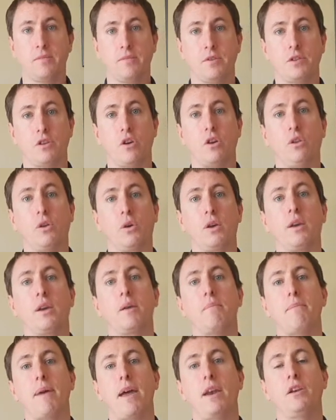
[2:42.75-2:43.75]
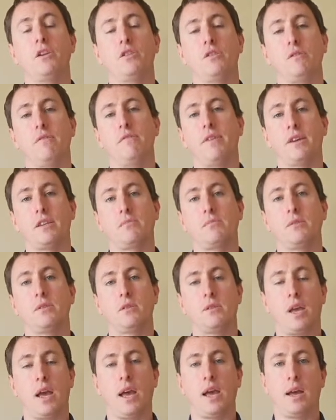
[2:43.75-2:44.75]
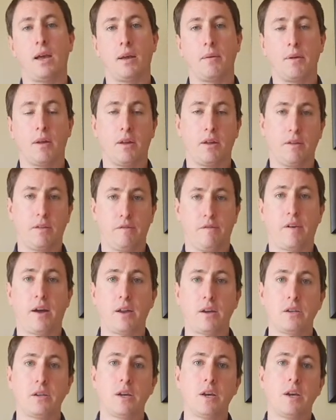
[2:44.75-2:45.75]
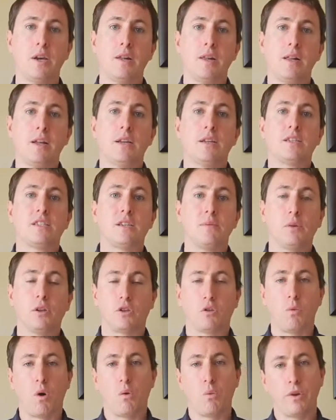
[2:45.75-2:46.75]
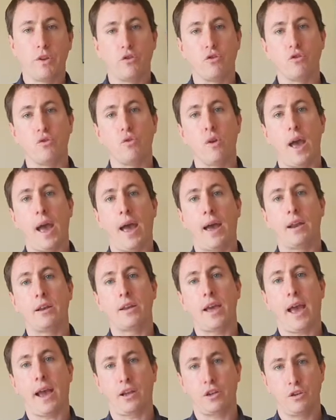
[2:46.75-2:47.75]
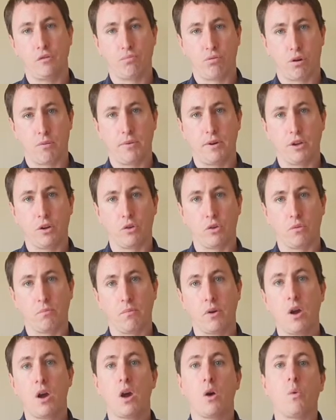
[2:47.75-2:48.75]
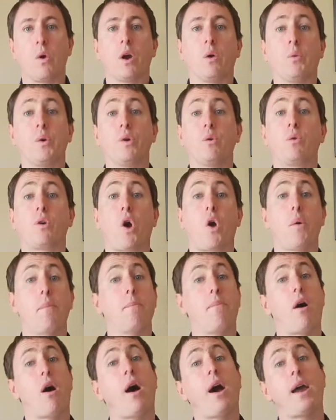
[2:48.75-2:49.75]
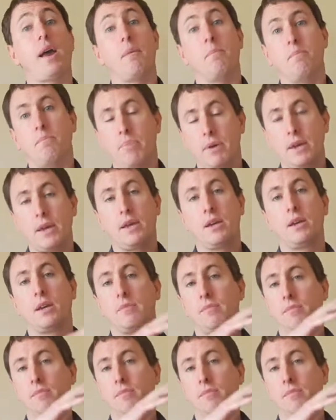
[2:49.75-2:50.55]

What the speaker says: So looking at a managed investment fund, similar to what we do at Active Property Group, where we'll go and buy a big